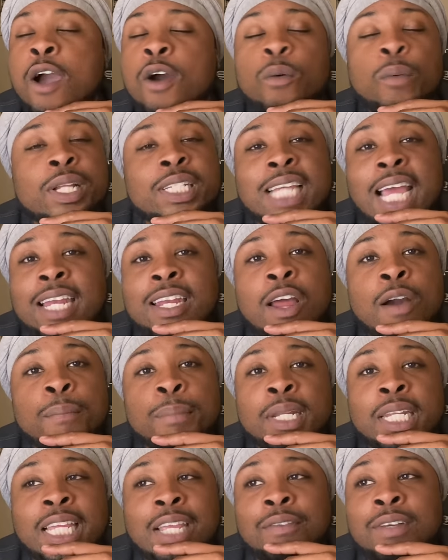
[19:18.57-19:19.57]
which I don't
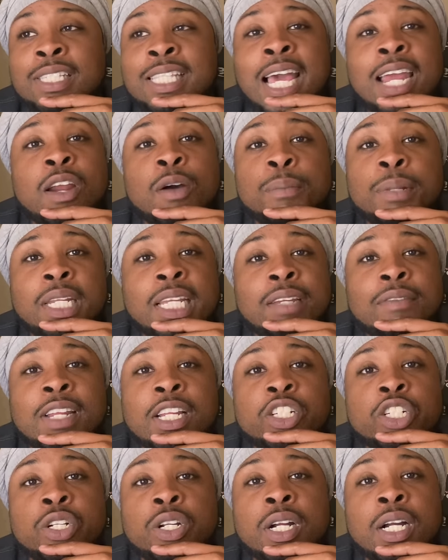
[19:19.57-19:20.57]
believe, because I don't believe
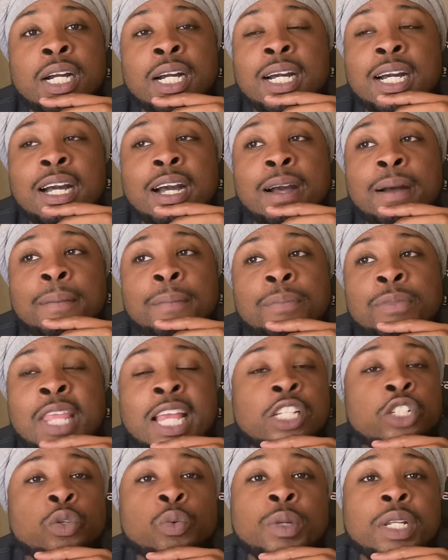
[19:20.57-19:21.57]
that
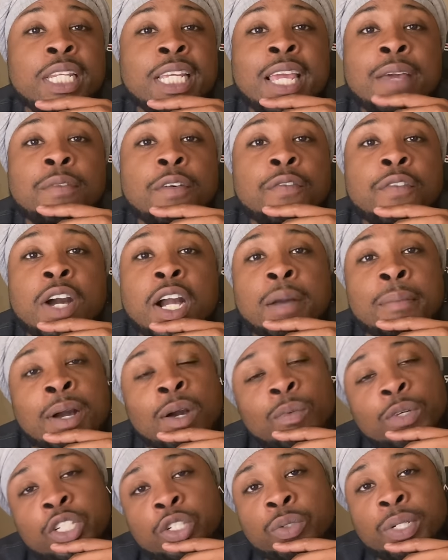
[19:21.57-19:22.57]
you really give a fuck
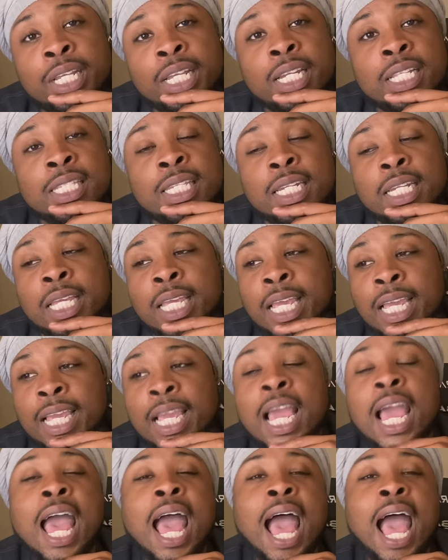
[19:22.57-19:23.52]
about what you did to Tenaki.